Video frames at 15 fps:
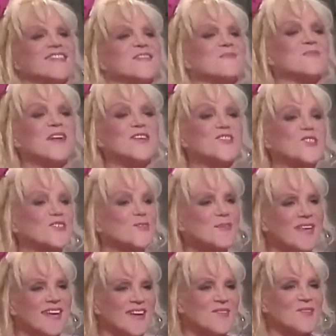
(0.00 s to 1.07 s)
It's a pleasure to
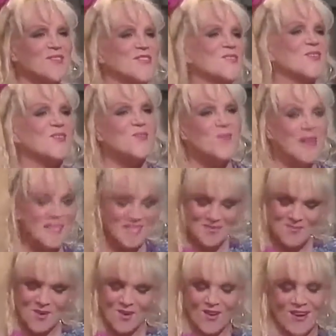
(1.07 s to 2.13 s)
be here with you once
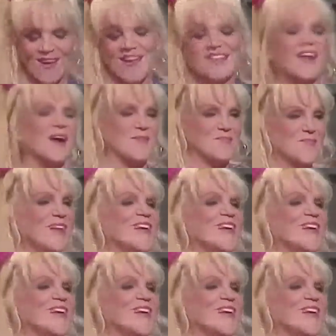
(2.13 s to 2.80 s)
more. Time.